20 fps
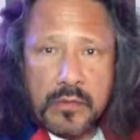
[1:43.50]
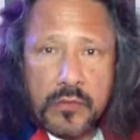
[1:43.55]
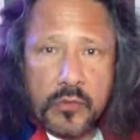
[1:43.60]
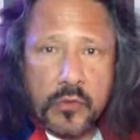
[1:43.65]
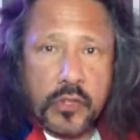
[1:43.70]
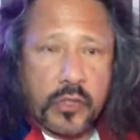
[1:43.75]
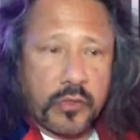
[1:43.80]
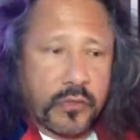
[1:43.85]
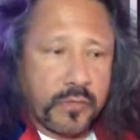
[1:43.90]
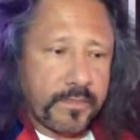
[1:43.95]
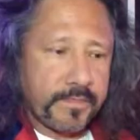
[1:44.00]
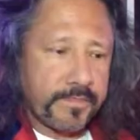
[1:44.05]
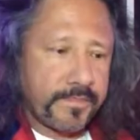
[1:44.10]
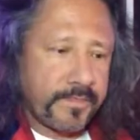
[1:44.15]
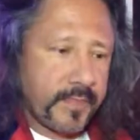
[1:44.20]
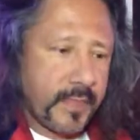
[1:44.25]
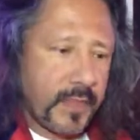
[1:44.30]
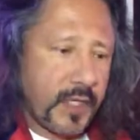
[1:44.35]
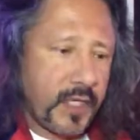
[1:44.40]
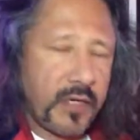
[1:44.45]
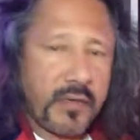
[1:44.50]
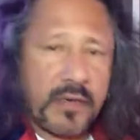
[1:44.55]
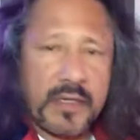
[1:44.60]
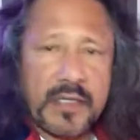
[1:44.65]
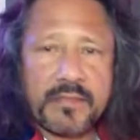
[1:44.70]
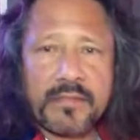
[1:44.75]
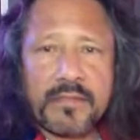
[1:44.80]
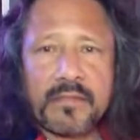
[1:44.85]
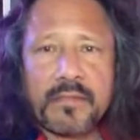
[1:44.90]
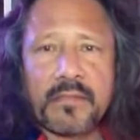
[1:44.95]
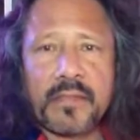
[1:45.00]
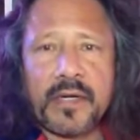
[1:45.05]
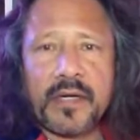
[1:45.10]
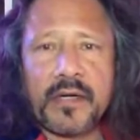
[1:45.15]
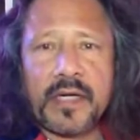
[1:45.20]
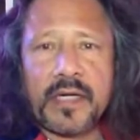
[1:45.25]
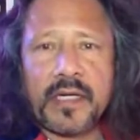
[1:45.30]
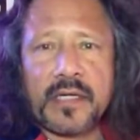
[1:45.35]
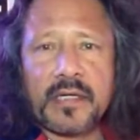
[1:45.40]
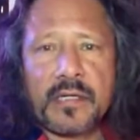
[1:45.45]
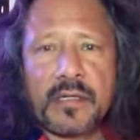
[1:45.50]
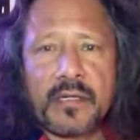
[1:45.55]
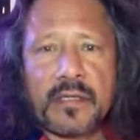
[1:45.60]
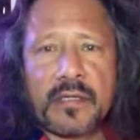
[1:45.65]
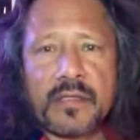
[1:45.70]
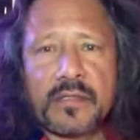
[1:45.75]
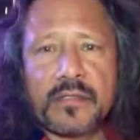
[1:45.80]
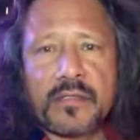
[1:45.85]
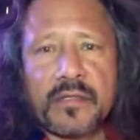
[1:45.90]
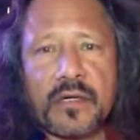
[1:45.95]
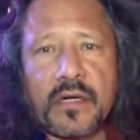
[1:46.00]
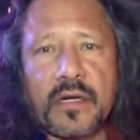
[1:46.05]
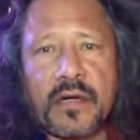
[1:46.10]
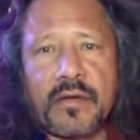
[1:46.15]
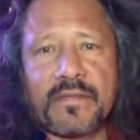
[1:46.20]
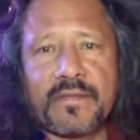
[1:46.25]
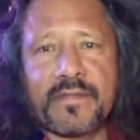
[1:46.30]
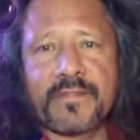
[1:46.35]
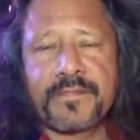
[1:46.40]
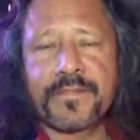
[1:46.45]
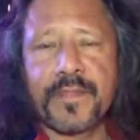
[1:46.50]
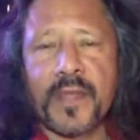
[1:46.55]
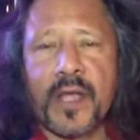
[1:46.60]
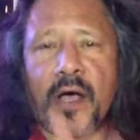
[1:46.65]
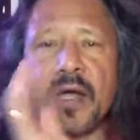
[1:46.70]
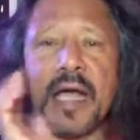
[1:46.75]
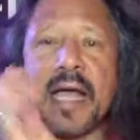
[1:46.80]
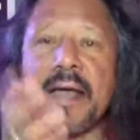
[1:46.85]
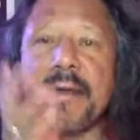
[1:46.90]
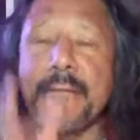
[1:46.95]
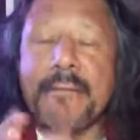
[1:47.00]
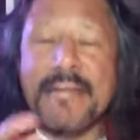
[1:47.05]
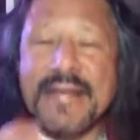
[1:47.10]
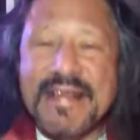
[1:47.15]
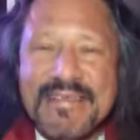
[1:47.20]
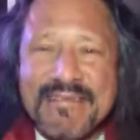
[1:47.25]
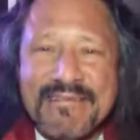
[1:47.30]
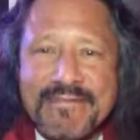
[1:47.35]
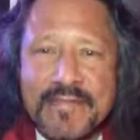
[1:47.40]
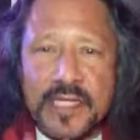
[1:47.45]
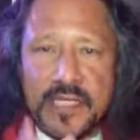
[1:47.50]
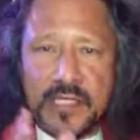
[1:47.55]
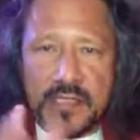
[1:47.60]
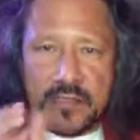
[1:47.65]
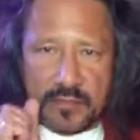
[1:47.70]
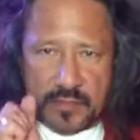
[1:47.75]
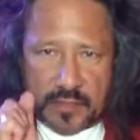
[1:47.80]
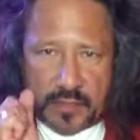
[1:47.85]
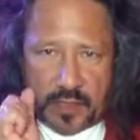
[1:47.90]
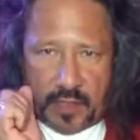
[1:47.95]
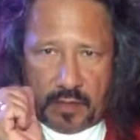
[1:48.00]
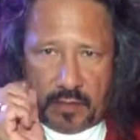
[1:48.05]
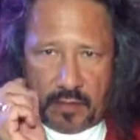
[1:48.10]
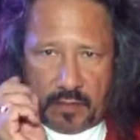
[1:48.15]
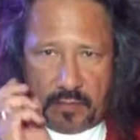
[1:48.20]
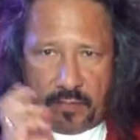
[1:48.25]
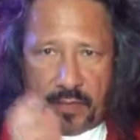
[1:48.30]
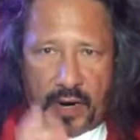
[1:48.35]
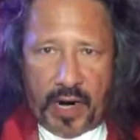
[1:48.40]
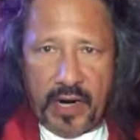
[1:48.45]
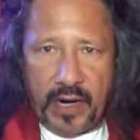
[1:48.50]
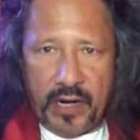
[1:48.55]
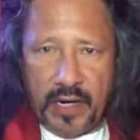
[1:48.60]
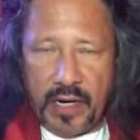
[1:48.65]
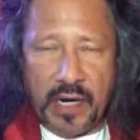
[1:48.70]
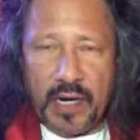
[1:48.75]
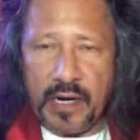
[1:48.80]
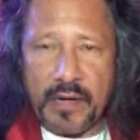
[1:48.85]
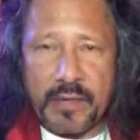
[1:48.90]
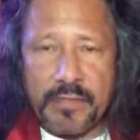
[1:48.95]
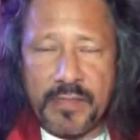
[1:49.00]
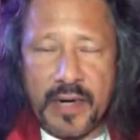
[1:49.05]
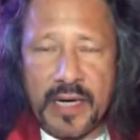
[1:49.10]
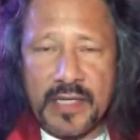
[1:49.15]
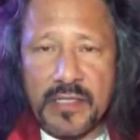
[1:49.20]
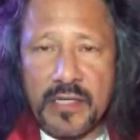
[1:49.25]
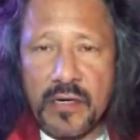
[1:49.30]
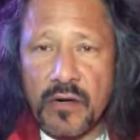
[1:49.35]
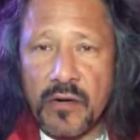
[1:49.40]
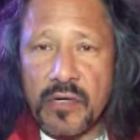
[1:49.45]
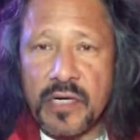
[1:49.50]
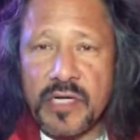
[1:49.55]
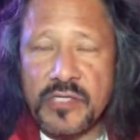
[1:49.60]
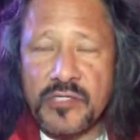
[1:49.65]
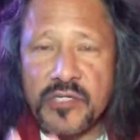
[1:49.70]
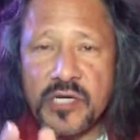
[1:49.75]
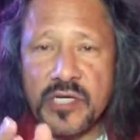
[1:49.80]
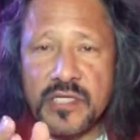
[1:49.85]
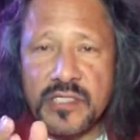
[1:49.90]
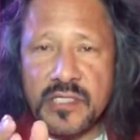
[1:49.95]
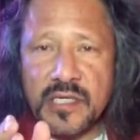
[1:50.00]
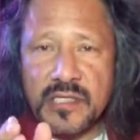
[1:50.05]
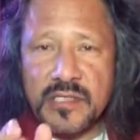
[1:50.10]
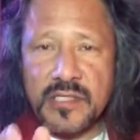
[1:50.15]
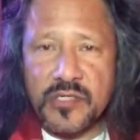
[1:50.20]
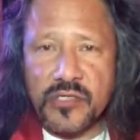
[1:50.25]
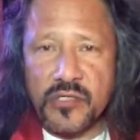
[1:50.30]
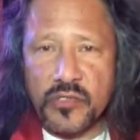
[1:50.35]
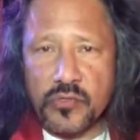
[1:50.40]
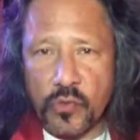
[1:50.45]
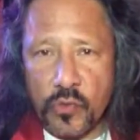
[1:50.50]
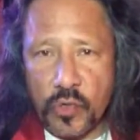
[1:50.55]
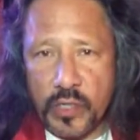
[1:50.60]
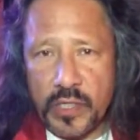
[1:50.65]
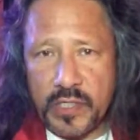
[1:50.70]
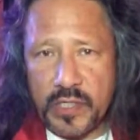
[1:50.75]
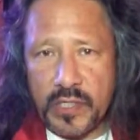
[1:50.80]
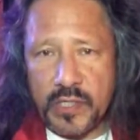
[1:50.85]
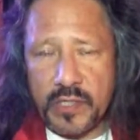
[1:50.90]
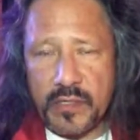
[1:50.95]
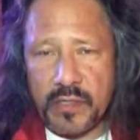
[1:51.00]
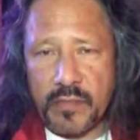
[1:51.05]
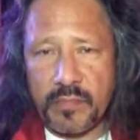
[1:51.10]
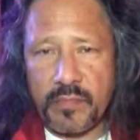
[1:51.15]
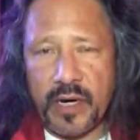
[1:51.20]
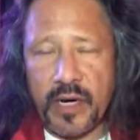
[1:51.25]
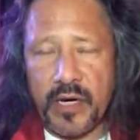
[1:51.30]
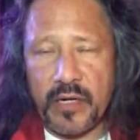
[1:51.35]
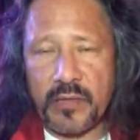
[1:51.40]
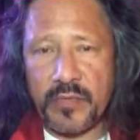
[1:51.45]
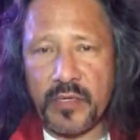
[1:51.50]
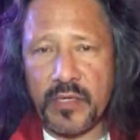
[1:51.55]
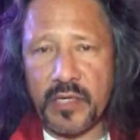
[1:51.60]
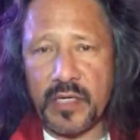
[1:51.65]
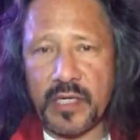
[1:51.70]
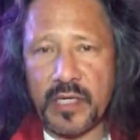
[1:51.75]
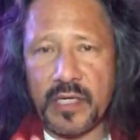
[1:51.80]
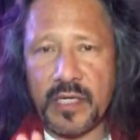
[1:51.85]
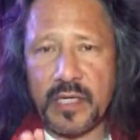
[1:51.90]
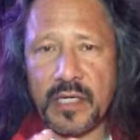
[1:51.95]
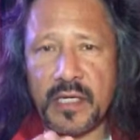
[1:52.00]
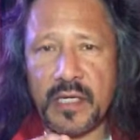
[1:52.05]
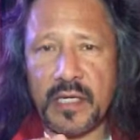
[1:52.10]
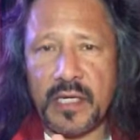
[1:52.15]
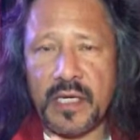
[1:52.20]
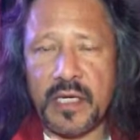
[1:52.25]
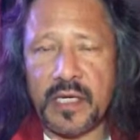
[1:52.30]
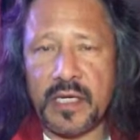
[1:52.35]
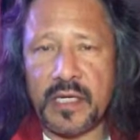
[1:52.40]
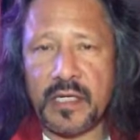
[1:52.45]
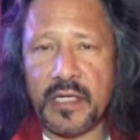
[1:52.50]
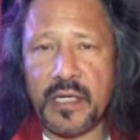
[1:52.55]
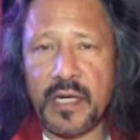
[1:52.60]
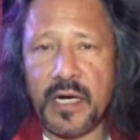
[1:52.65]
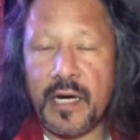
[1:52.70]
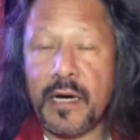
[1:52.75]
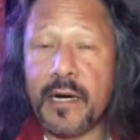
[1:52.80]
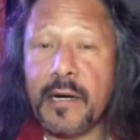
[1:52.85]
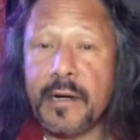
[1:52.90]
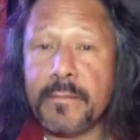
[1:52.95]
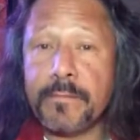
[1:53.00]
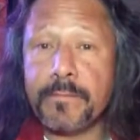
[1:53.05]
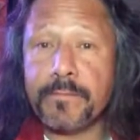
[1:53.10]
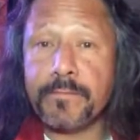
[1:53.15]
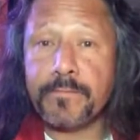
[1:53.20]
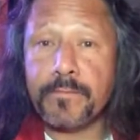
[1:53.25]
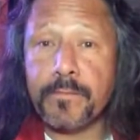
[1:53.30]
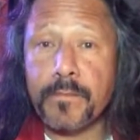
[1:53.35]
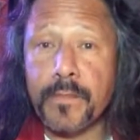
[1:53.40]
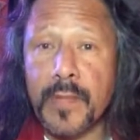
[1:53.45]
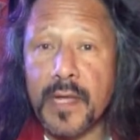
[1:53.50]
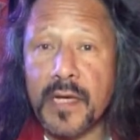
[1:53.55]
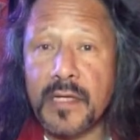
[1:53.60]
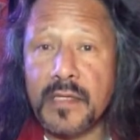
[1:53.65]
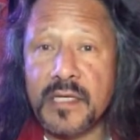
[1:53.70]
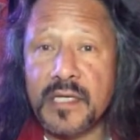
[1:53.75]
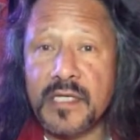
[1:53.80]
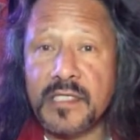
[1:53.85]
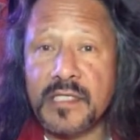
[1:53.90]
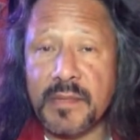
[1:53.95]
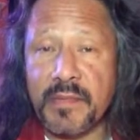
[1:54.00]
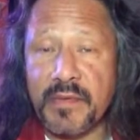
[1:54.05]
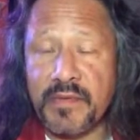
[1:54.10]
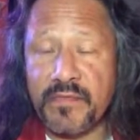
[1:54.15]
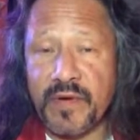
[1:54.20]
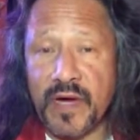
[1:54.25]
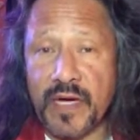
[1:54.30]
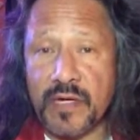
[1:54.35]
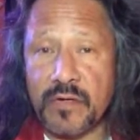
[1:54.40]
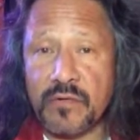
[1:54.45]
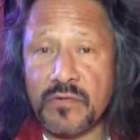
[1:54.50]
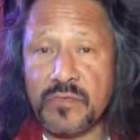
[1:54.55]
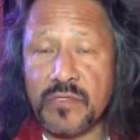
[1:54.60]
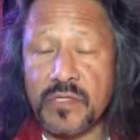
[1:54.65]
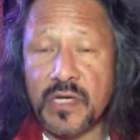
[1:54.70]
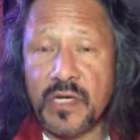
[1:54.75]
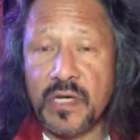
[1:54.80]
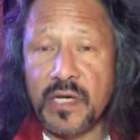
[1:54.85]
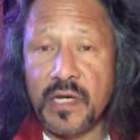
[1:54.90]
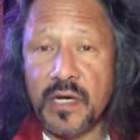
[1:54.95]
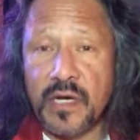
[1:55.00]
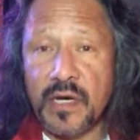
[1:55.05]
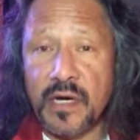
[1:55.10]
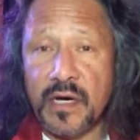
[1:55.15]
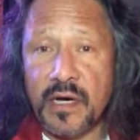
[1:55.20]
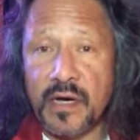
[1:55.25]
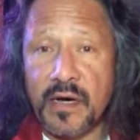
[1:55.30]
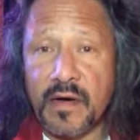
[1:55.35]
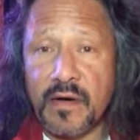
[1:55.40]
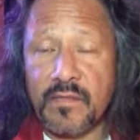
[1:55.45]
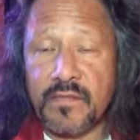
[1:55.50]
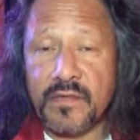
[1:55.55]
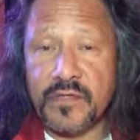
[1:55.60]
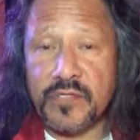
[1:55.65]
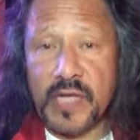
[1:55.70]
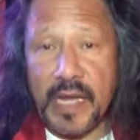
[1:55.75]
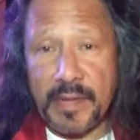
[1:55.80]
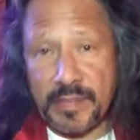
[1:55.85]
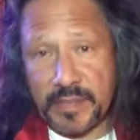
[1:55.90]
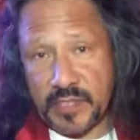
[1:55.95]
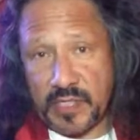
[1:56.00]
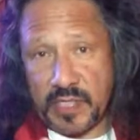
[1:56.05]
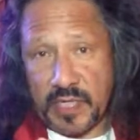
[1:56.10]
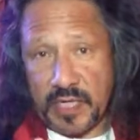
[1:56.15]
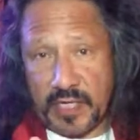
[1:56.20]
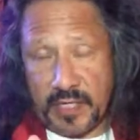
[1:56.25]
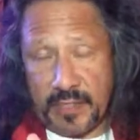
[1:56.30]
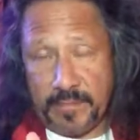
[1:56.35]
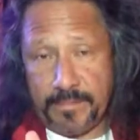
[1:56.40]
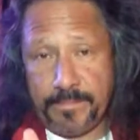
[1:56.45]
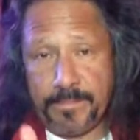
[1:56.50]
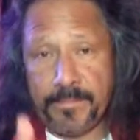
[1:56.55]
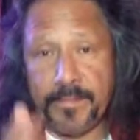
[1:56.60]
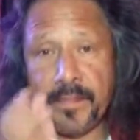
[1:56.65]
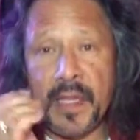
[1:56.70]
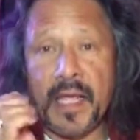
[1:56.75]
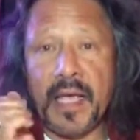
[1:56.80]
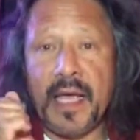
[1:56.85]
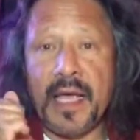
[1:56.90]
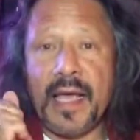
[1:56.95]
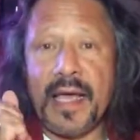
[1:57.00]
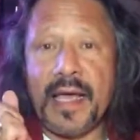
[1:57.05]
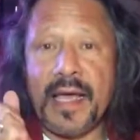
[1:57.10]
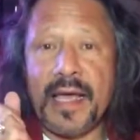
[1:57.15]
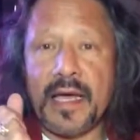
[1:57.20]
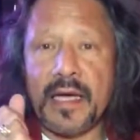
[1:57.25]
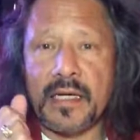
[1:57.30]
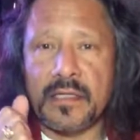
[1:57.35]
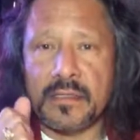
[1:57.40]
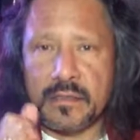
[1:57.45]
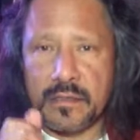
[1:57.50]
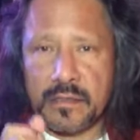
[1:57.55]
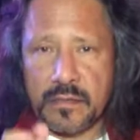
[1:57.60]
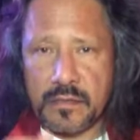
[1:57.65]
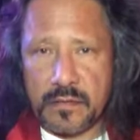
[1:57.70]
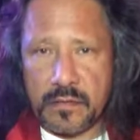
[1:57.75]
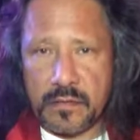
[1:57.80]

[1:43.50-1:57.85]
Who knew? You know what? Better yet, turn it off. Okay. Barcelona just destroyed Bayern Munich in the semifinals of Champions League. And